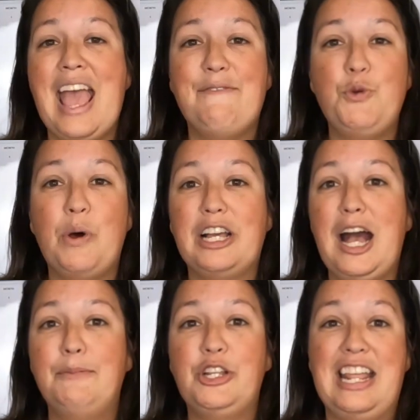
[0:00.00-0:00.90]
If you want to
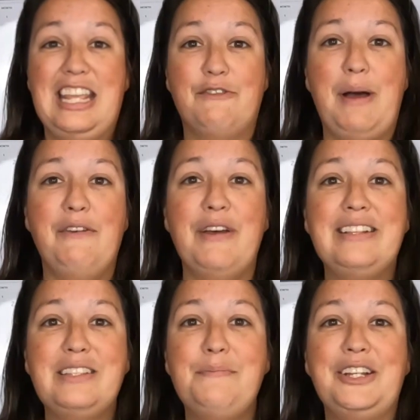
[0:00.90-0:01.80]
come to any of my
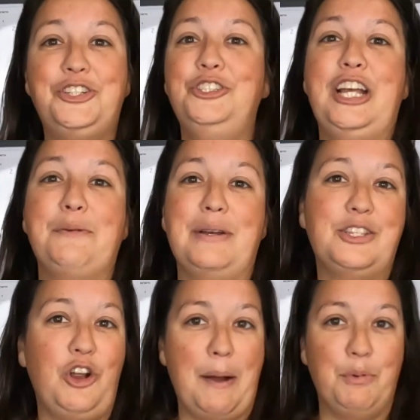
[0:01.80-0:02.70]
events, make sure you check my
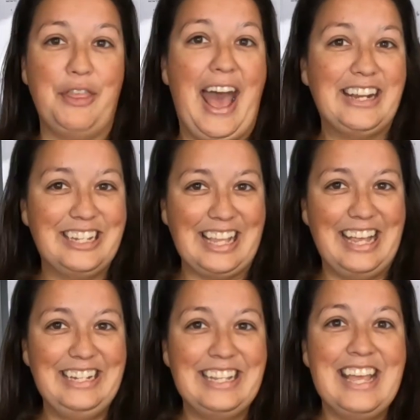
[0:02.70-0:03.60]
Scrap with Ash
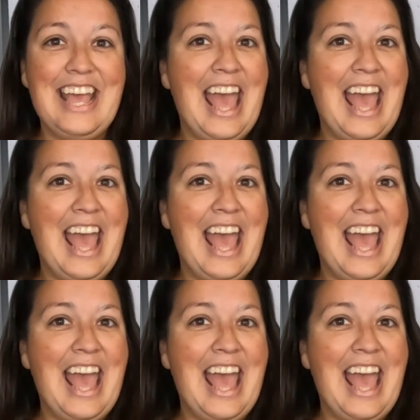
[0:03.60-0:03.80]
site.